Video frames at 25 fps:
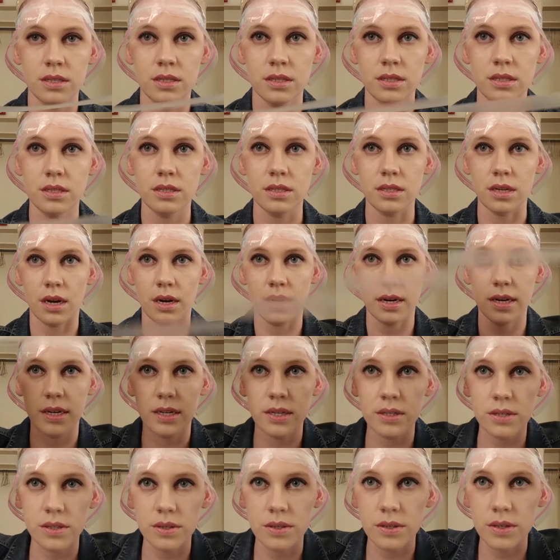
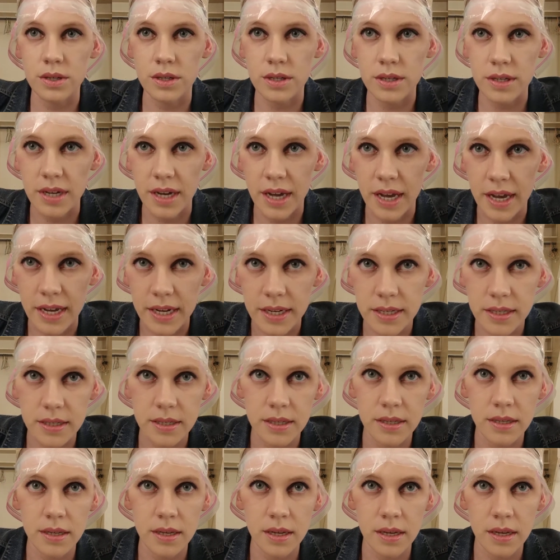starting to create
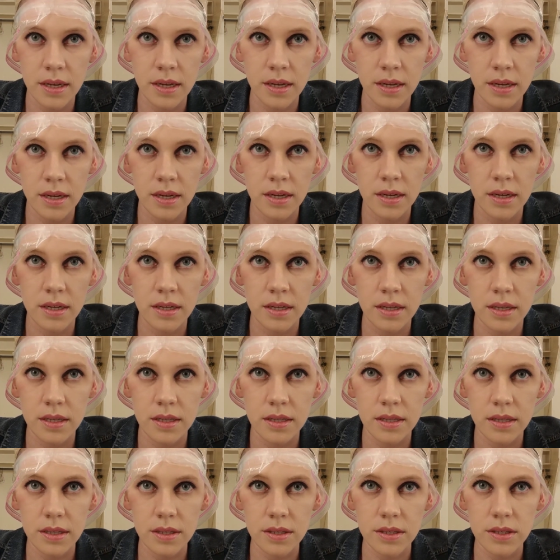
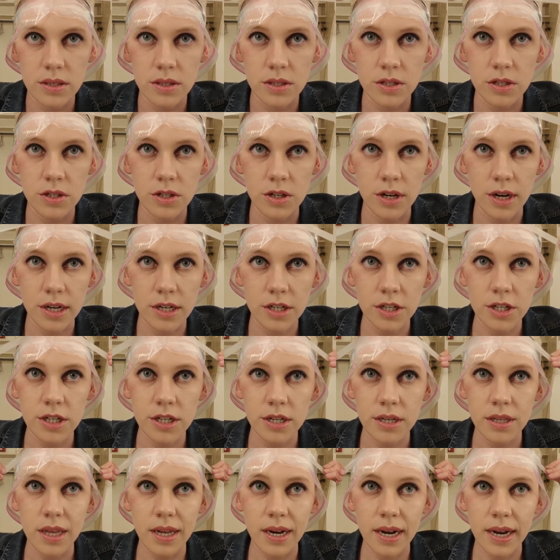the
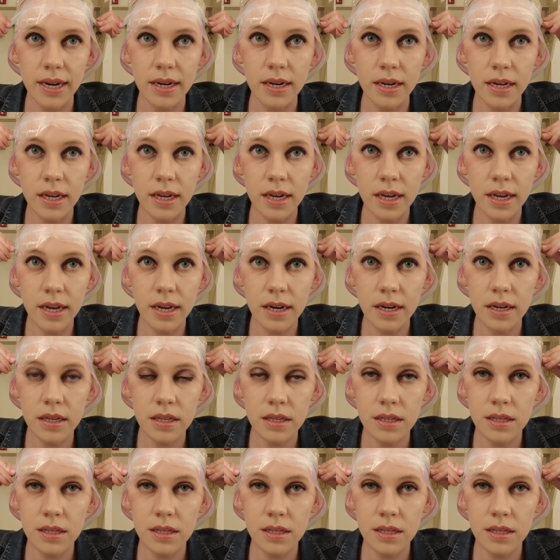structure that I need